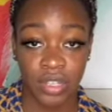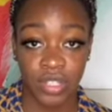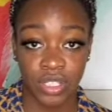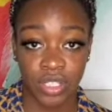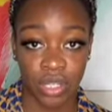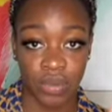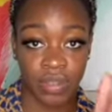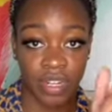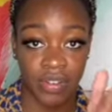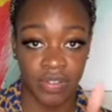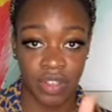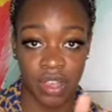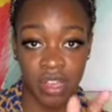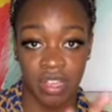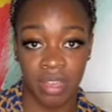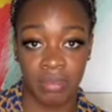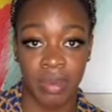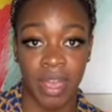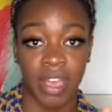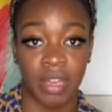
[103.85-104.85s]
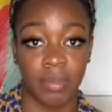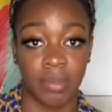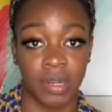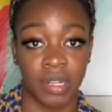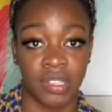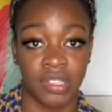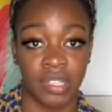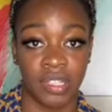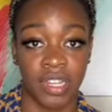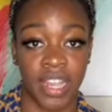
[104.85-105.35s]
So whenever y'all get back in
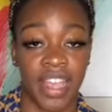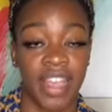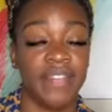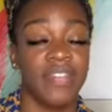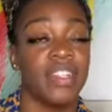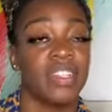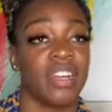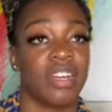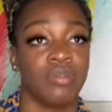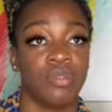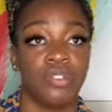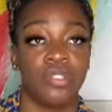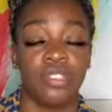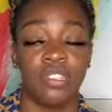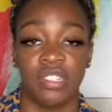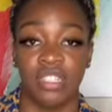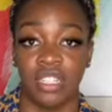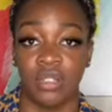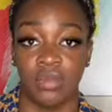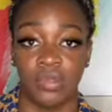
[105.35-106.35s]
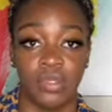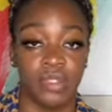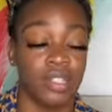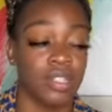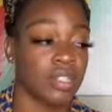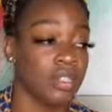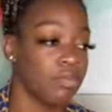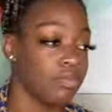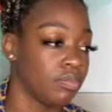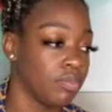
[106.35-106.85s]
person, every time you see a table,
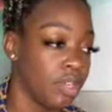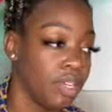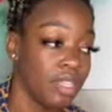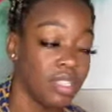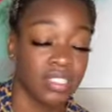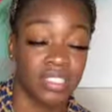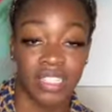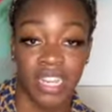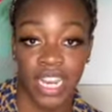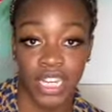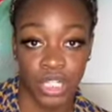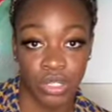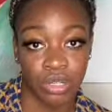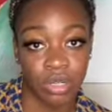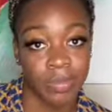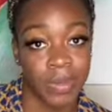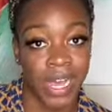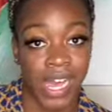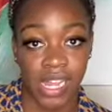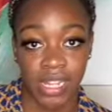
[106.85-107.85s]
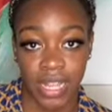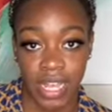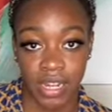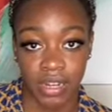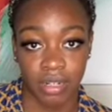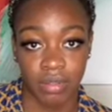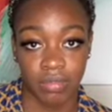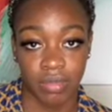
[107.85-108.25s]
snatch you up a highlighter,